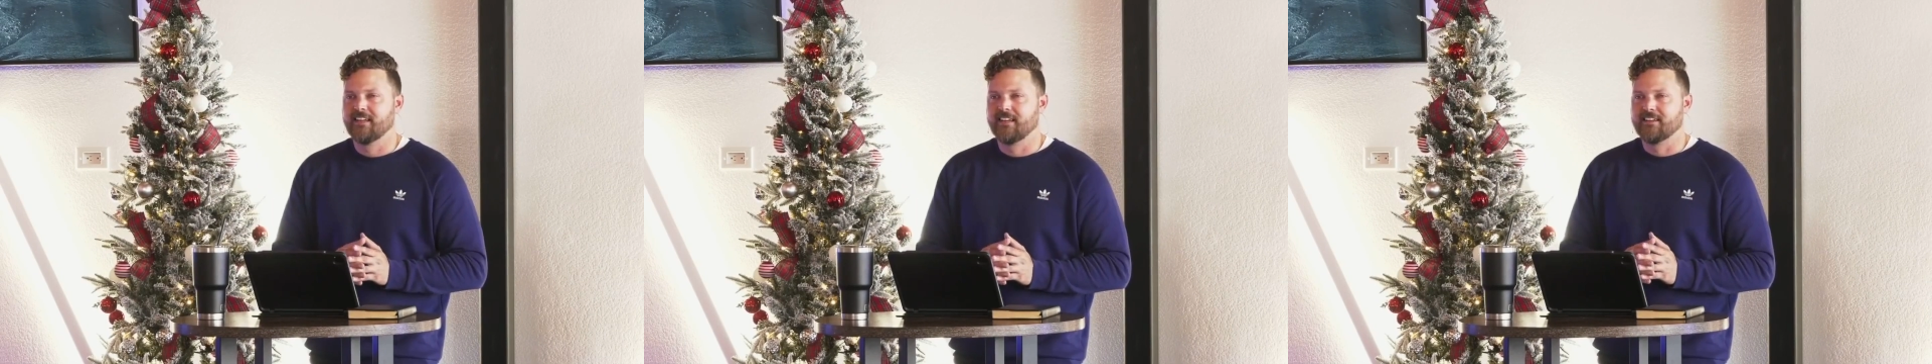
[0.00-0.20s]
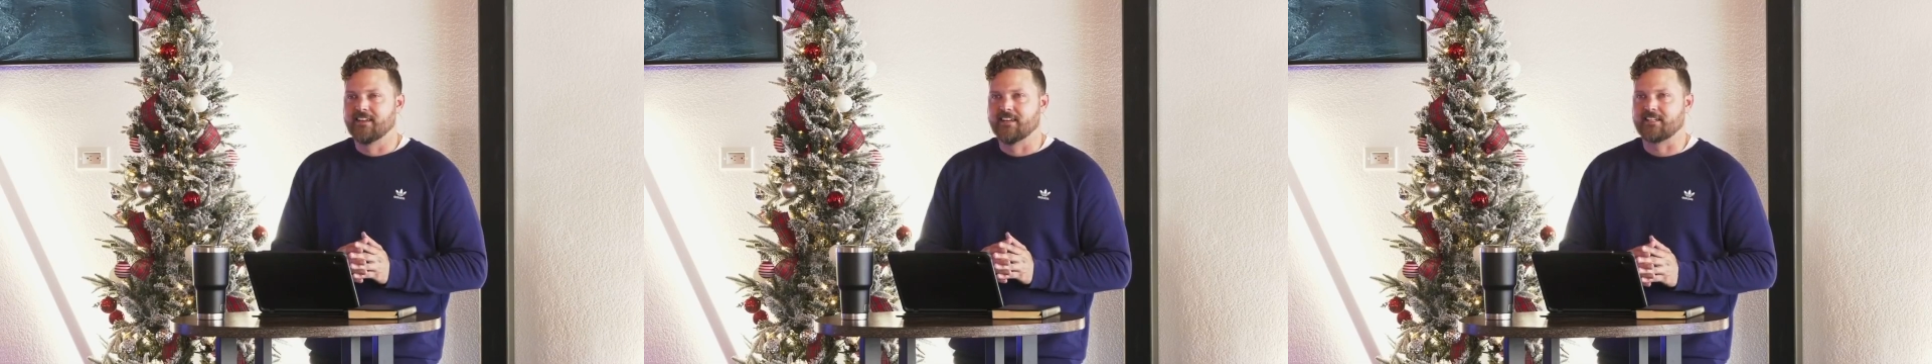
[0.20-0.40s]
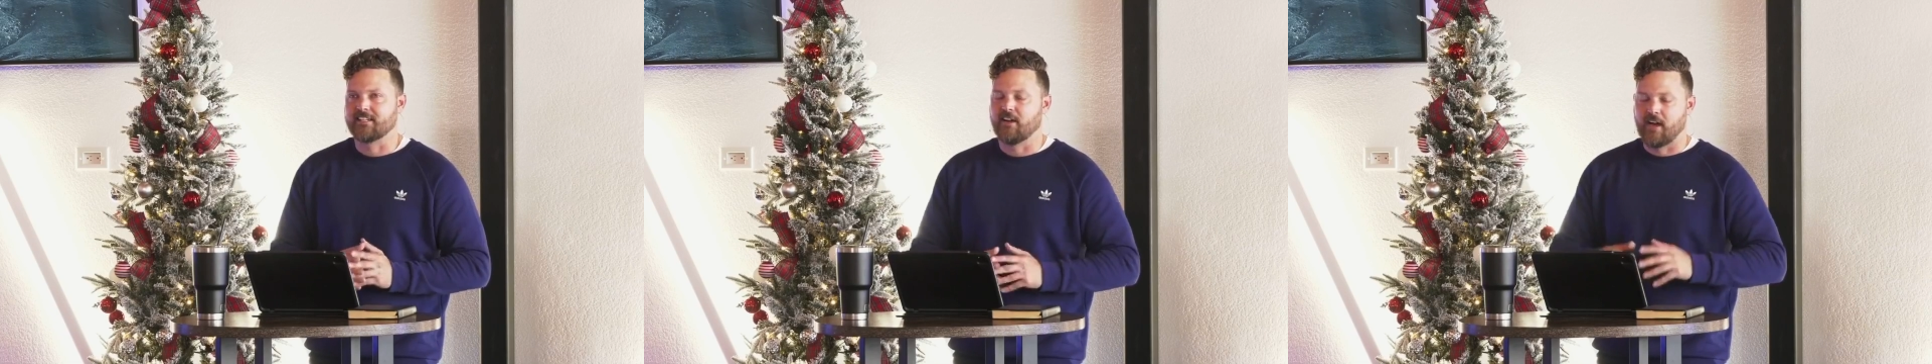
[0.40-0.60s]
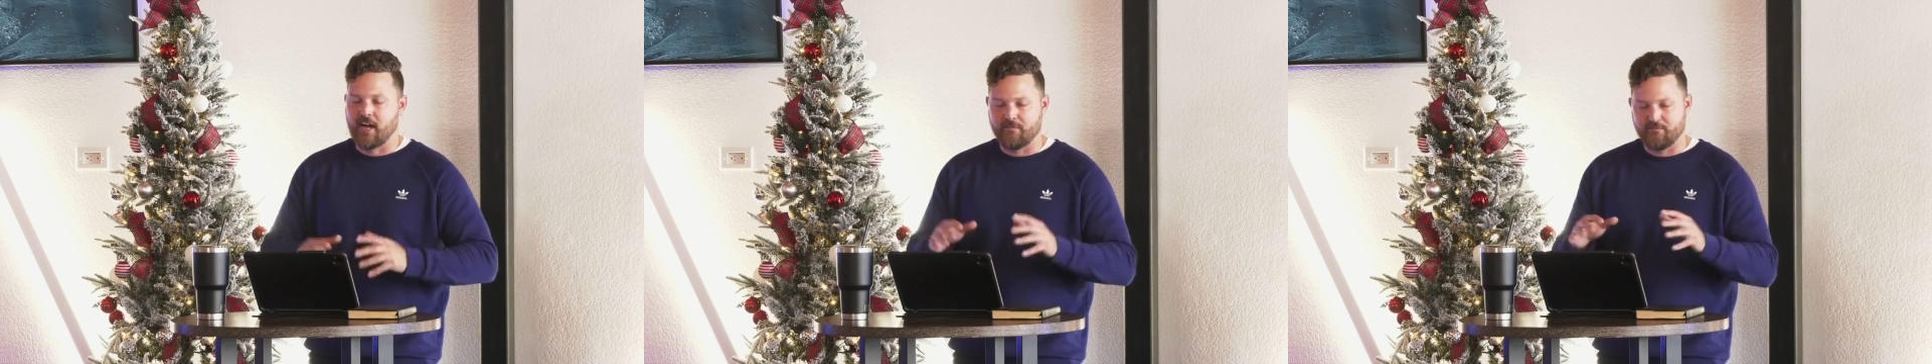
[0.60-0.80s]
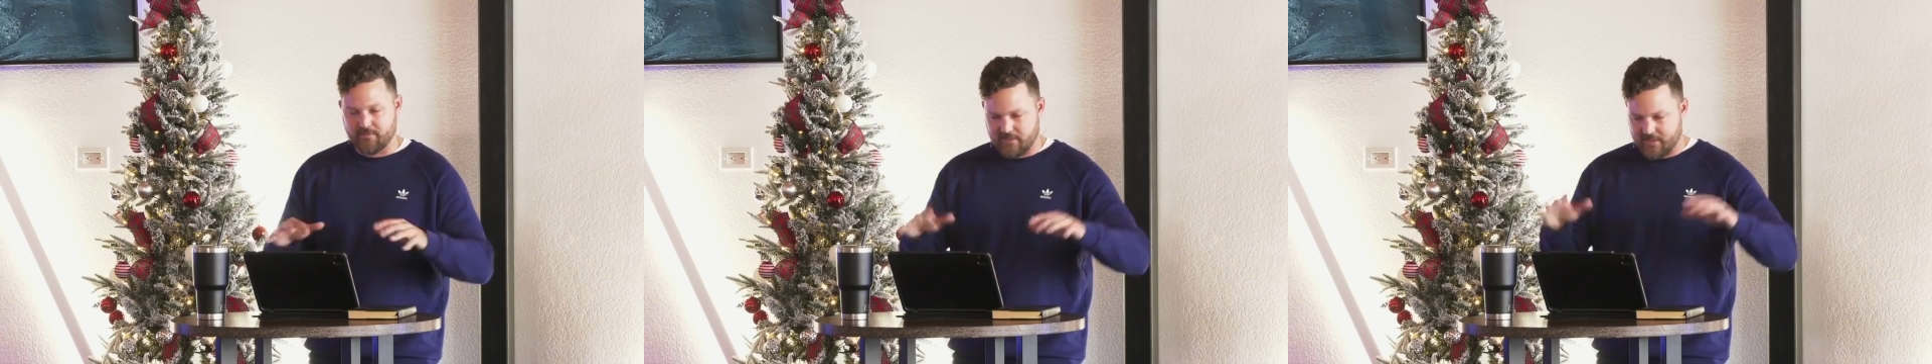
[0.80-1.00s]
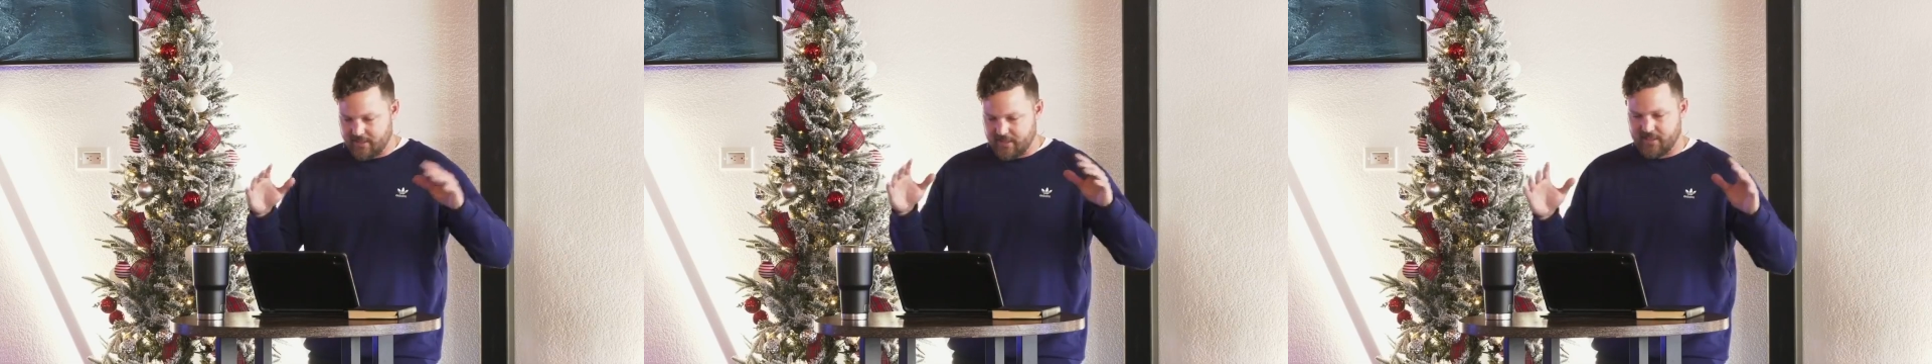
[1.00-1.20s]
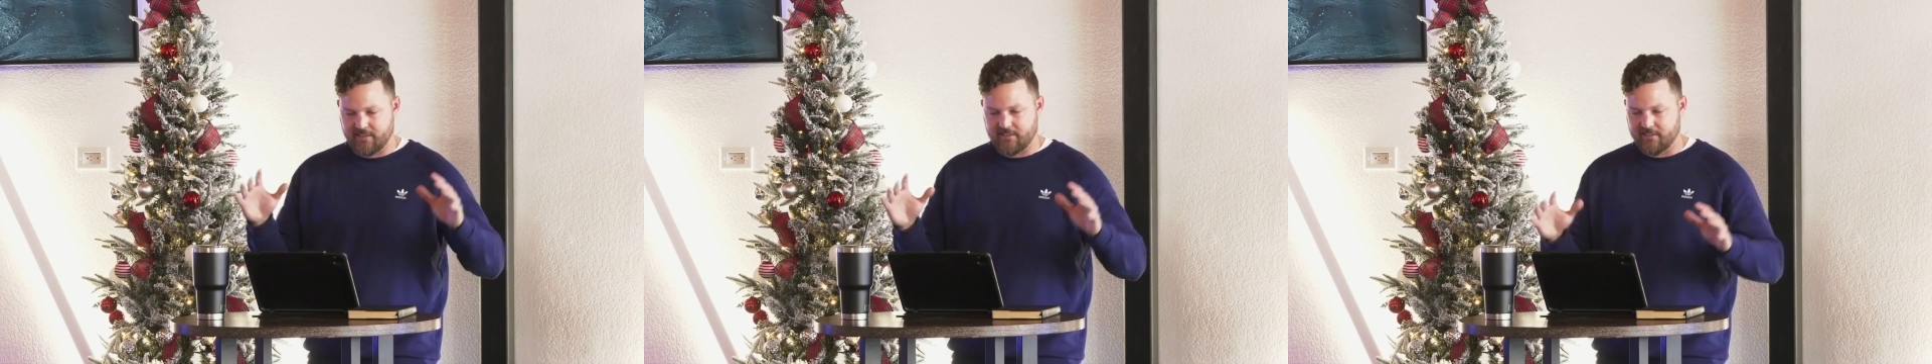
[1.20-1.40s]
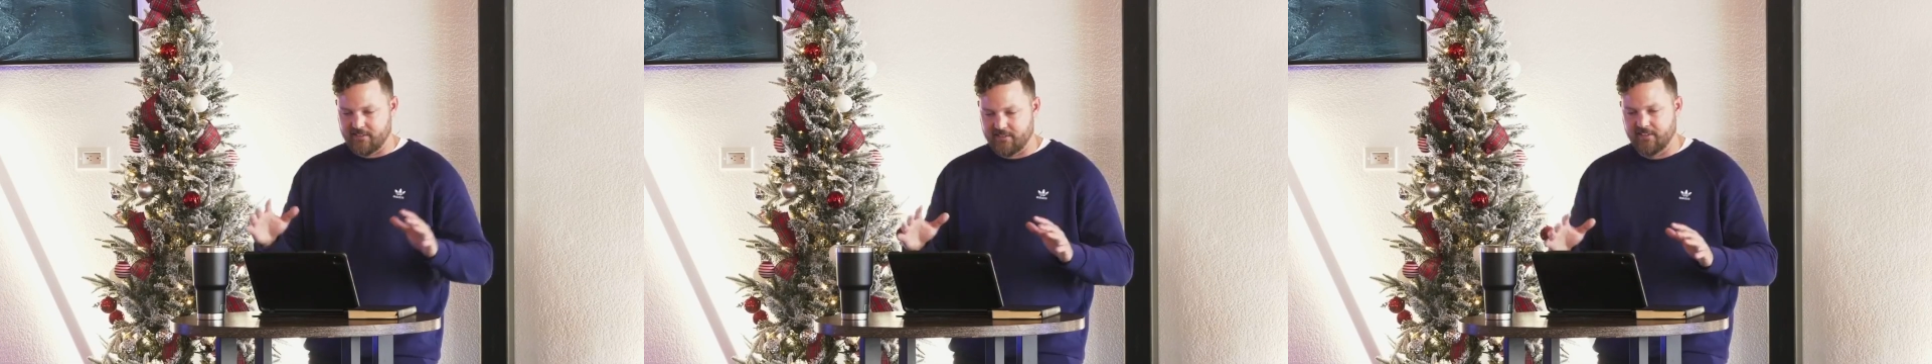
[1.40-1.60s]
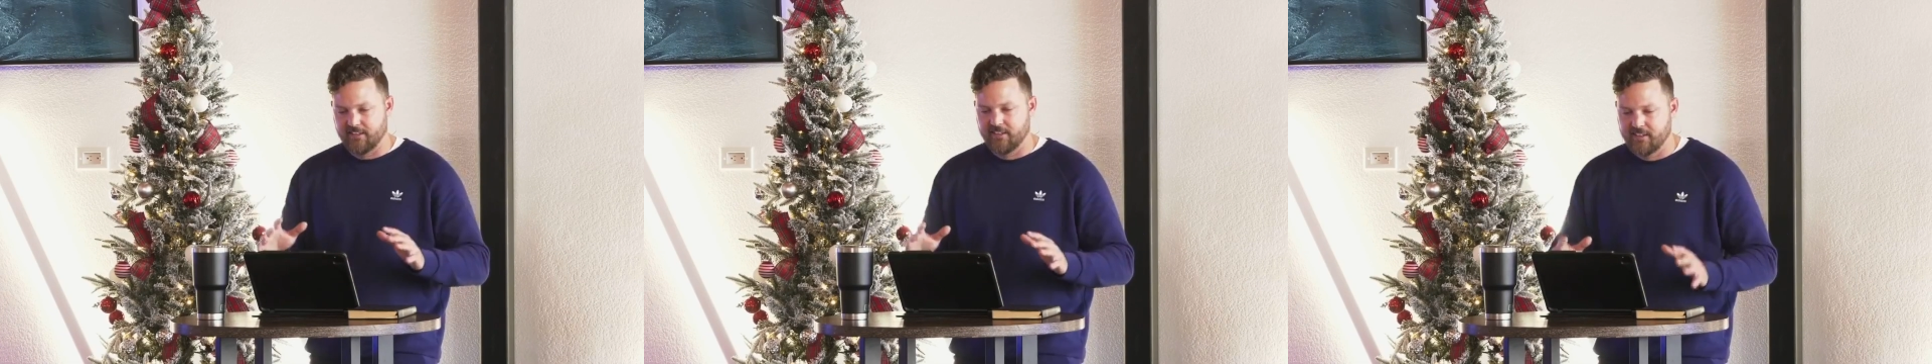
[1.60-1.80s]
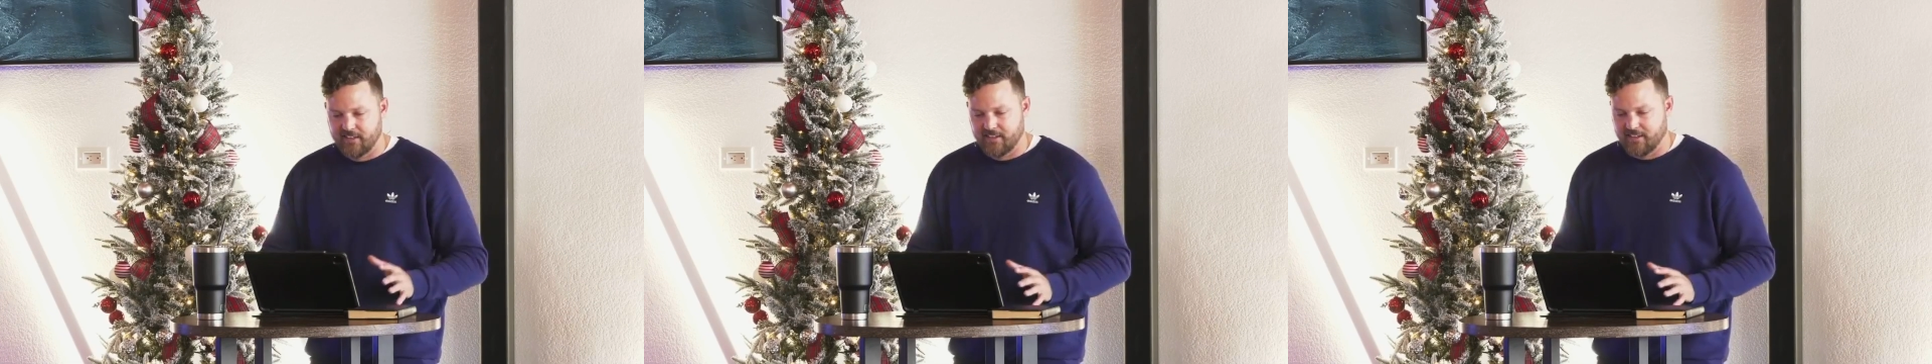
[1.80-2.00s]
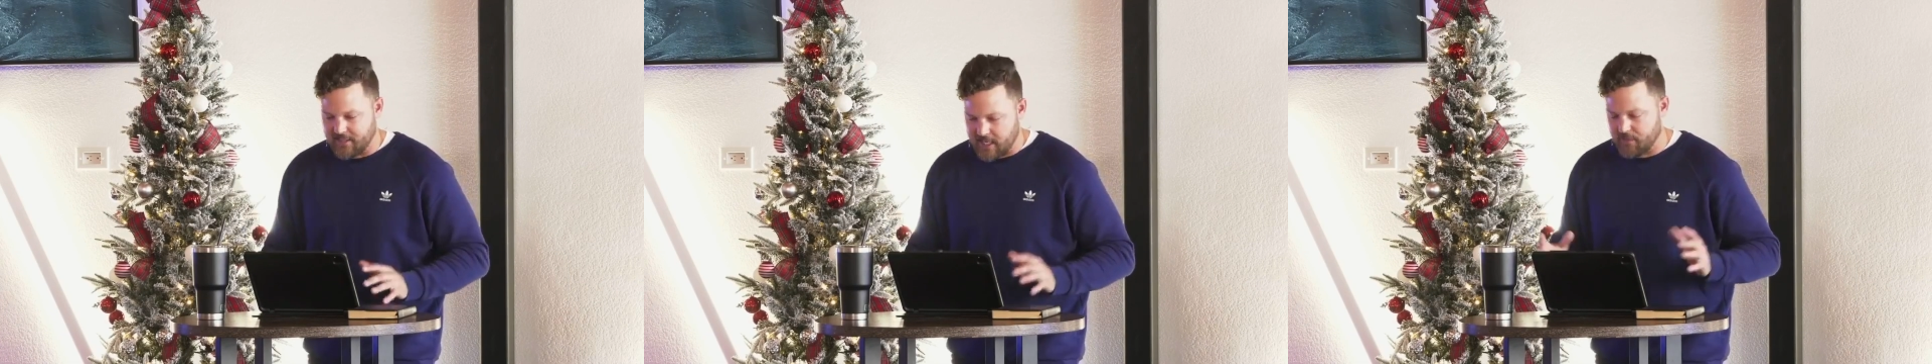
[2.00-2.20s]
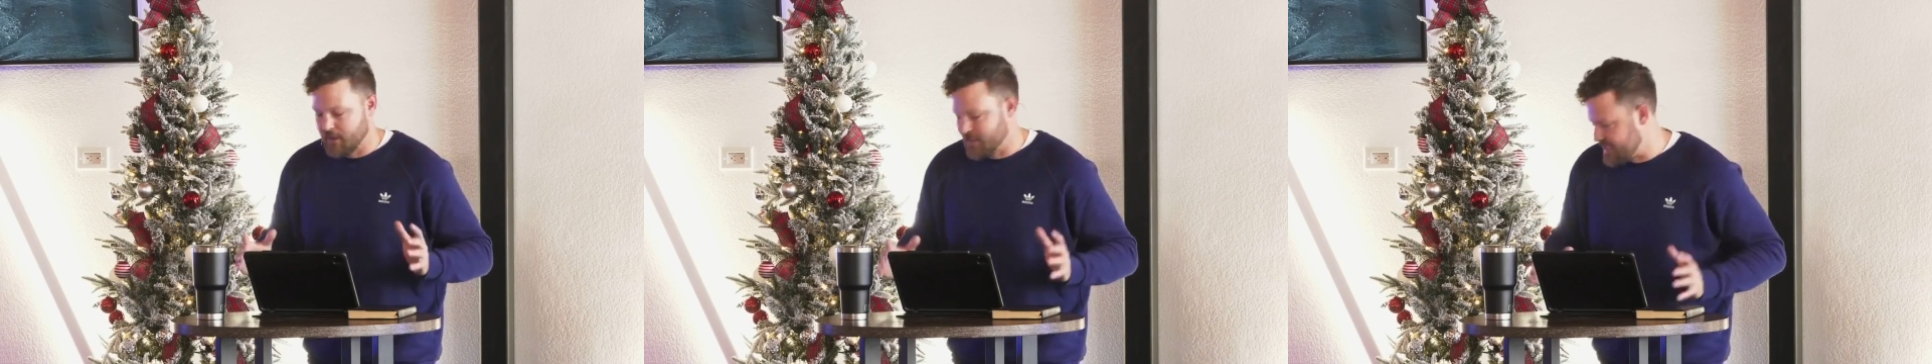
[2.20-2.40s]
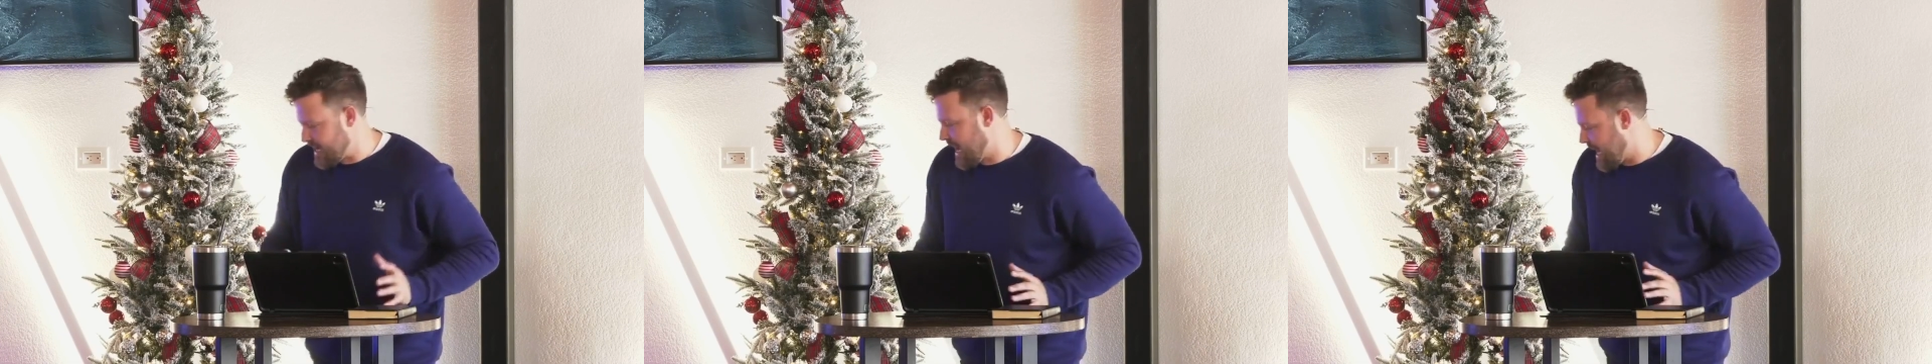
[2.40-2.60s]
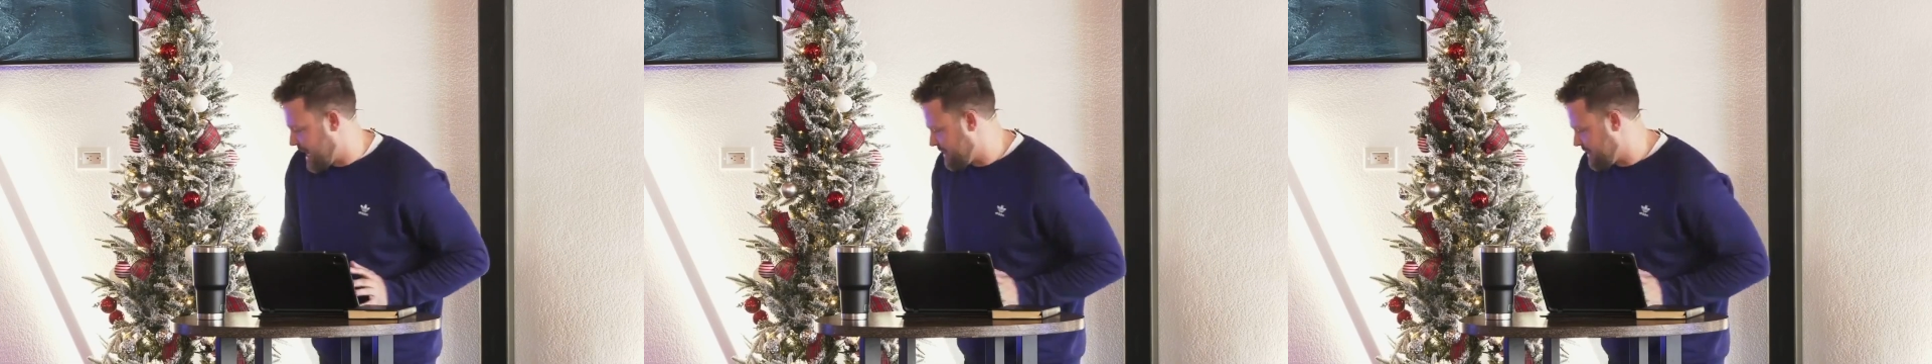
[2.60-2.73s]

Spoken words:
And so I've got to be a dad. So